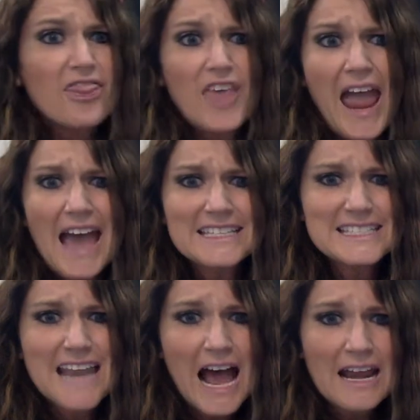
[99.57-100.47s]

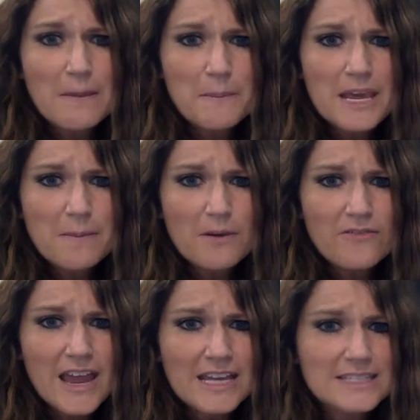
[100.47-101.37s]
"That's not a people
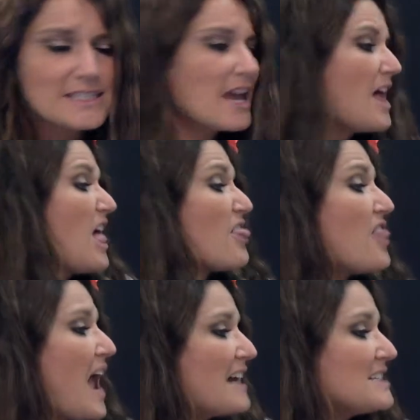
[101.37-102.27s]
face.
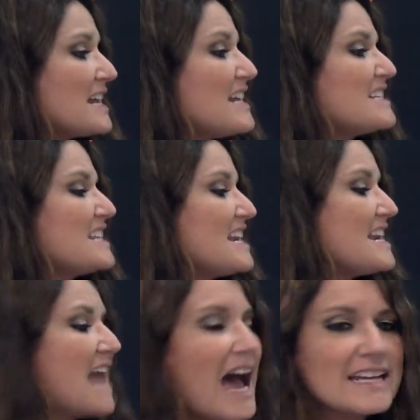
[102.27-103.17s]
That is
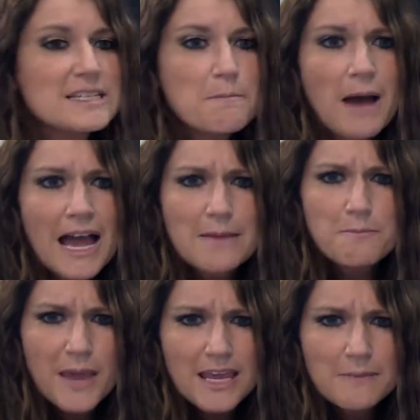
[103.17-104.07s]
not my
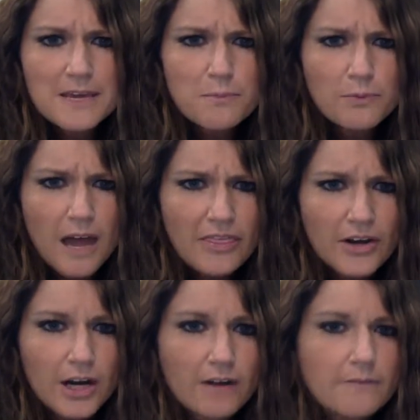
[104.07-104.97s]
baby
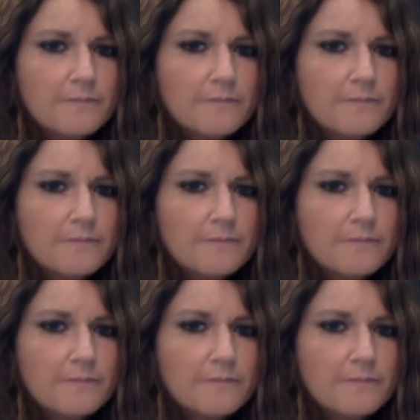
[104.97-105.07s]
brother."